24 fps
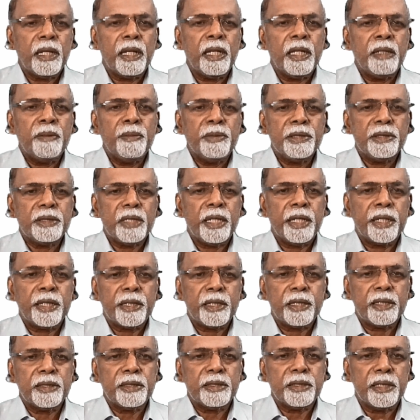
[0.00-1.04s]
Thalamus
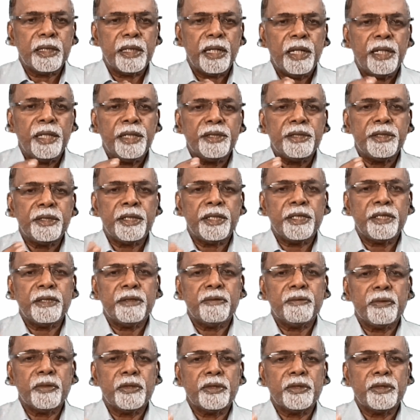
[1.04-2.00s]
act as the relay station